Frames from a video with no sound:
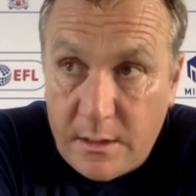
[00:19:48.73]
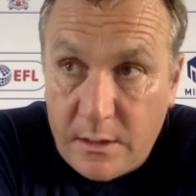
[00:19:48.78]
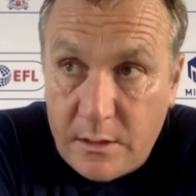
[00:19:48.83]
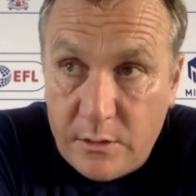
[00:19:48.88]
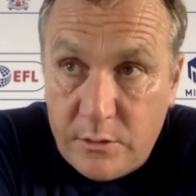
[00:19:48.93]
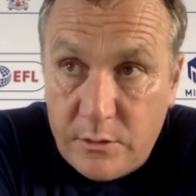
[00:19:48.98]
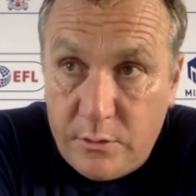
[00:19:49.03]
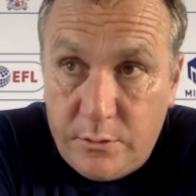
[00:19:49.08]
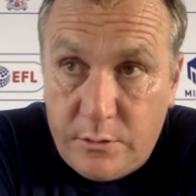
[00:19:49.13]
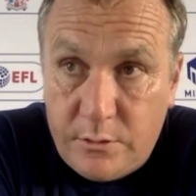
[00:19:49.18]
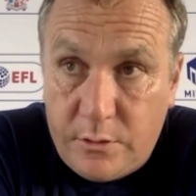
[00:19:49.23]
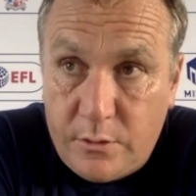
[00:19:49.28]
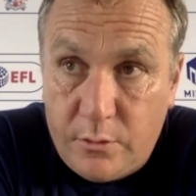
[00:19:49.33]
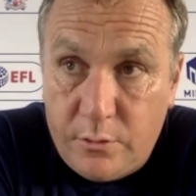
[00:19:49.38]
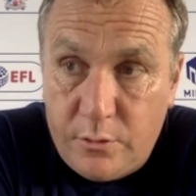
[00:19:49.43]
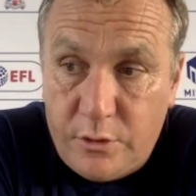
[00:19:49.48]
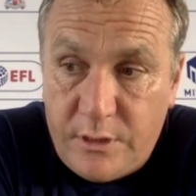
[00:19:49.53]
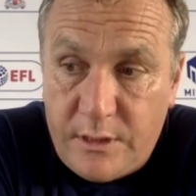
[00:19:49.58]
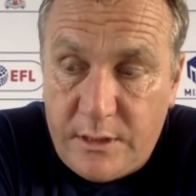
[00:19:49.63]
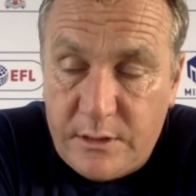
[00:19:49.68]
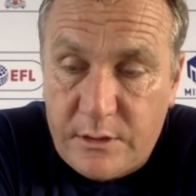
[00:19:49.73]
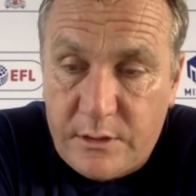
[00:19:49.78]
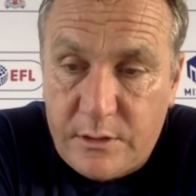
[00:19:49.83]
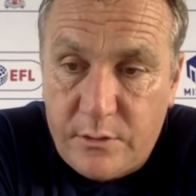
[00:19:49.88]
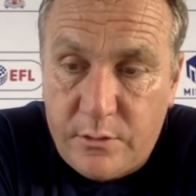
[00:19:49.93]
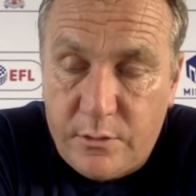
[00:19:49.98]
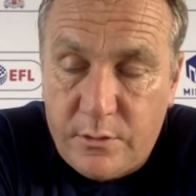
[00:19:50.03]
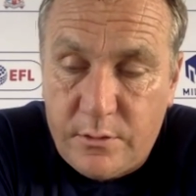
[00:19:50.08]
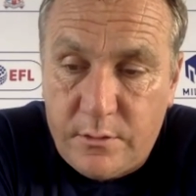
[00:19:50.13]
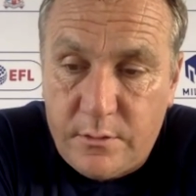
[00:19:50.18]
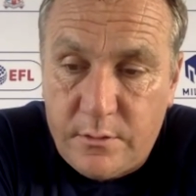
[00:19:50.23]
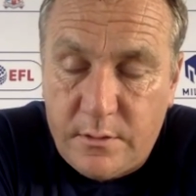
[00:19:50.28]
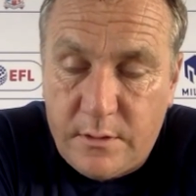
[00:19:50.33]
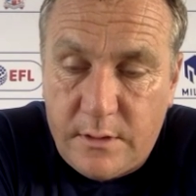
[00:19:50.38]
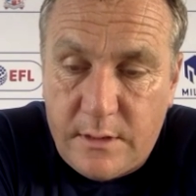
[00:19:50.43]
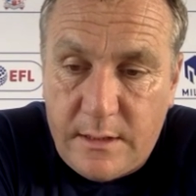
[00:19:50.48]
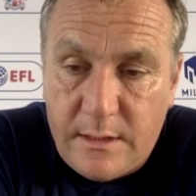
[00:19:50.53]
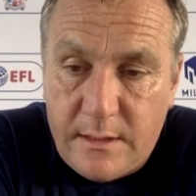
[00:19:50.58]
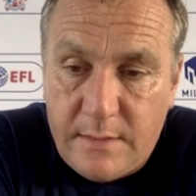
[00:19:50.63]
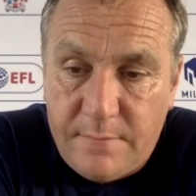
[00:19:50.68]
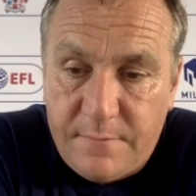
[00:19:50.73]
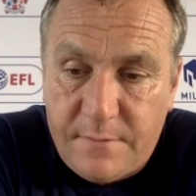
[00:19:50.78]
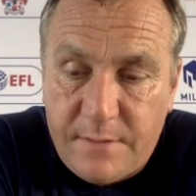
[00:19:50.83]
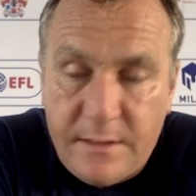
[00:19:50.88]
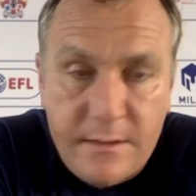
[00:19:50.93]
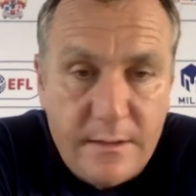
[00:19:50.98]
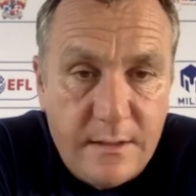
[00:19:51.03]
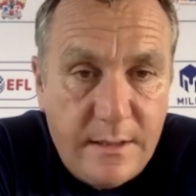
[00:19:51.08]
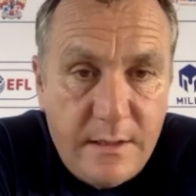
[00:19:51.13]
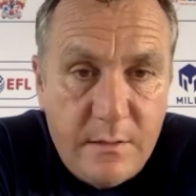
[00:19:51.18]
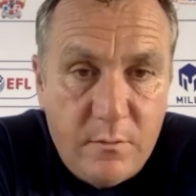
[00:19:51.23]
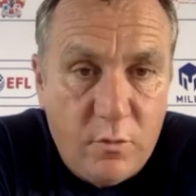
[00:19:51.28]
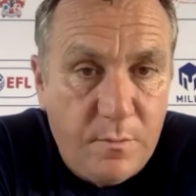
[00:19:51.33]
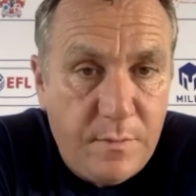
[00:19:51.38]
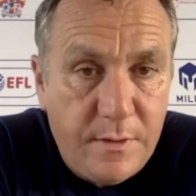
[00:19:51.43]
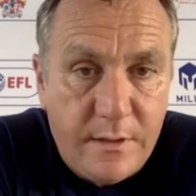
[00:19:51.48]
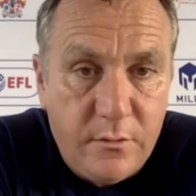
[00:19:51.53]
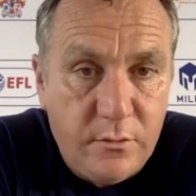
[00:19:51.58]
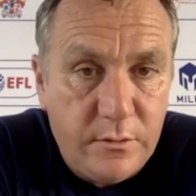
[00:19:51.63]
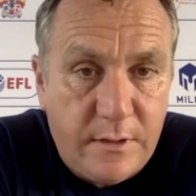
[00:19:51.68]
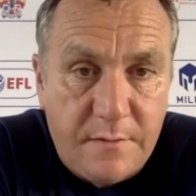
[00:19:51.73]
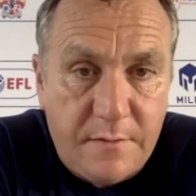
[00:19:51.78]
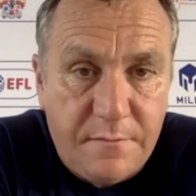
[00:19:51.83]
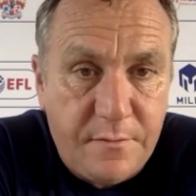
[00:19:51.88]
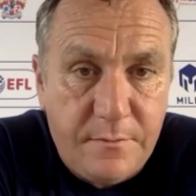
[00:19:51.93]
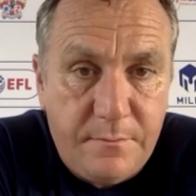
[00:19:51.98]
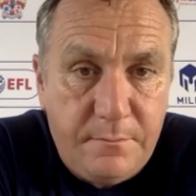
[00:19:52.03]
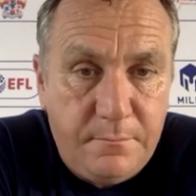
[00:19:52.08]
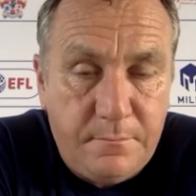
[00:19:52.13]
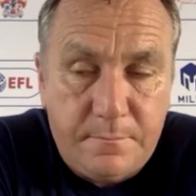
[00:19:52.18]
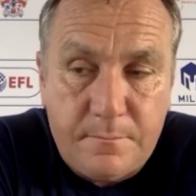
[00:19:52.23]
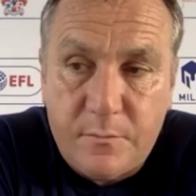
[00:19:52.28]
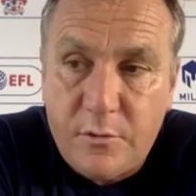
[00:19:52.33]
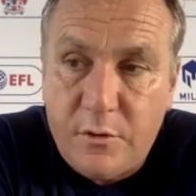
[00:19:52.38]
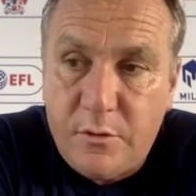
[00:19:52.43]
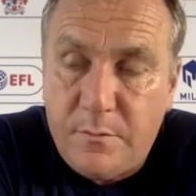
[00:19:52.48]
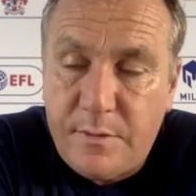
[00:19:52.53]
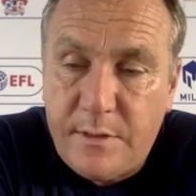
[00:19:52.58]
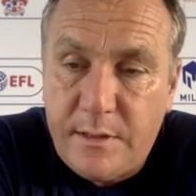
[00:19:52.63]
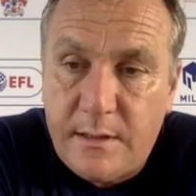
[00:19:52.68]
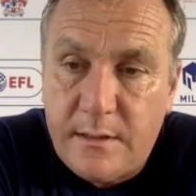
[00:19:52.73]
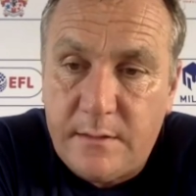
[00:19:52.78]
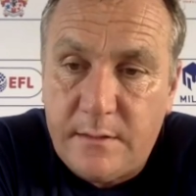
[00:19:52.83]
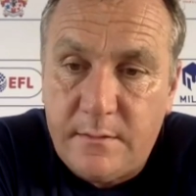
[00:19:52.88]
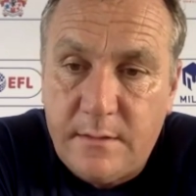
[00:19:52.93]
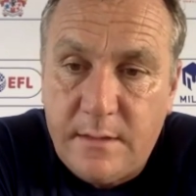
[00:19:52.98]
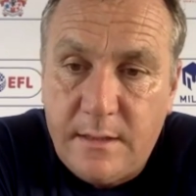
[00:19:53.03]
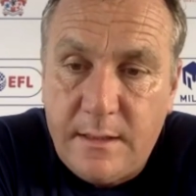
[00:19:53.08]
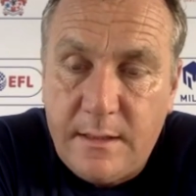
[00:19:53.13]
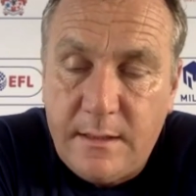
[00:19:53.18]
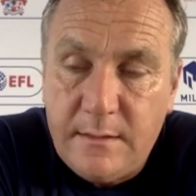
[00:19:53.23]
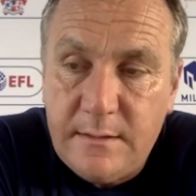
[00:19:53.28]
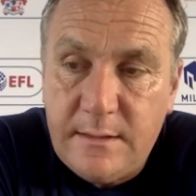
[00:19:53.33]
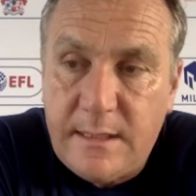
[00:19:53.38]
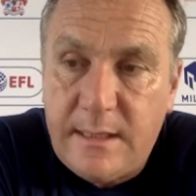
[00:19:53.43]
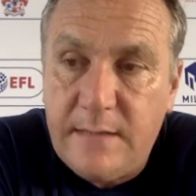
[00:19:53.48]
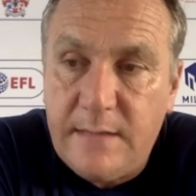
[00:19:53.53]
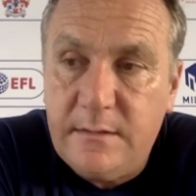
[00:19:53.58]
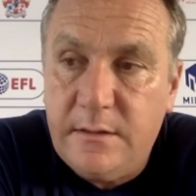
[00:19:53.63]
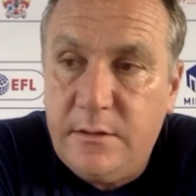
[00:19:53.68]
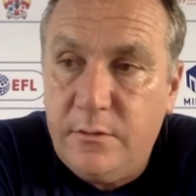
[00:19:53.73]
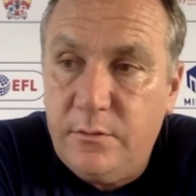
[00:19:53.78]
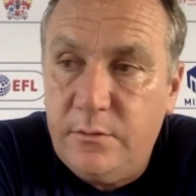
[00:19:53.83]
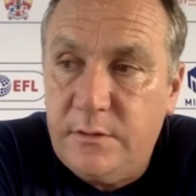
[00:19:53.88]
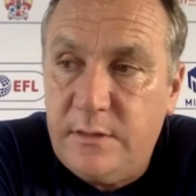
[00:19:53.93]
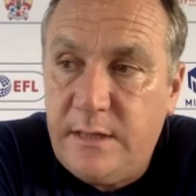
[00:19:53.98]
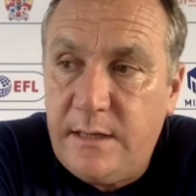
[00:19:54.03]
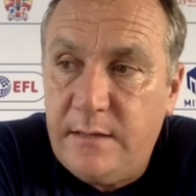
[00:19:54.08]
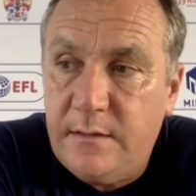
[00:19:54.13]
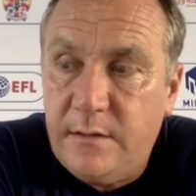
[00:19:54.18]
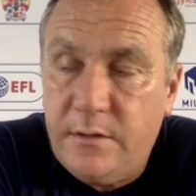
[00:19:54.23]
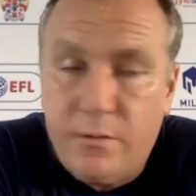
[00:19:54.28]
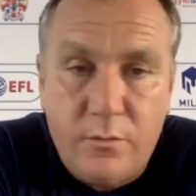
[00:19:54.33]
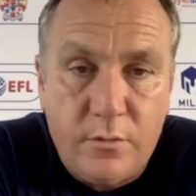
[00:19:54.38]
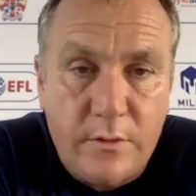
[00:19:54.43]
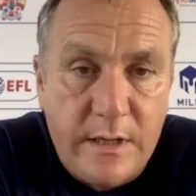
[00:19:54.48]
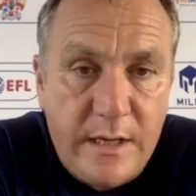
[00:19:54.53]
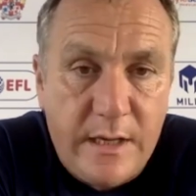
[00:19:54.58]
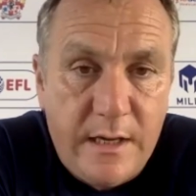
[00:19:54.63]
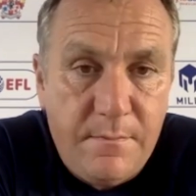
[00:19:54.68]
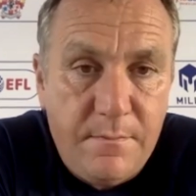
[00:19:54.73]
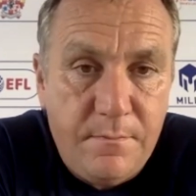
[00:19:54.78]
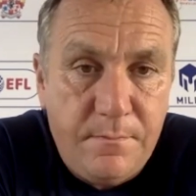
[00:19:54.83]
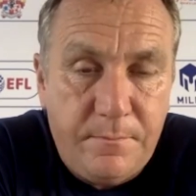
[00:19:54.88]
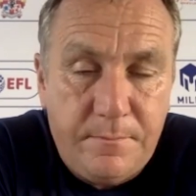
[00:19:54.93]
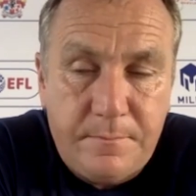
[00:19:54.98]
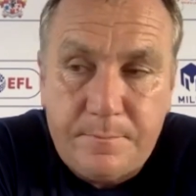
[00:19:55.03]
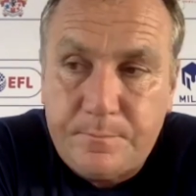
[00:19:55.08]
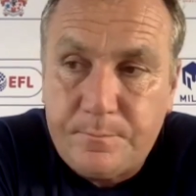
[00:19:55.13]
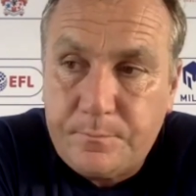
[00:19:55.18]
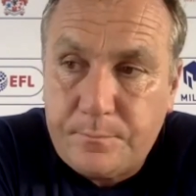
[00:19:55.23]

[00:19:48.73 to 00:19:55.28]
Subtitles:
So Colchester on Friday night will be no different. It'll be a tactical, technical game,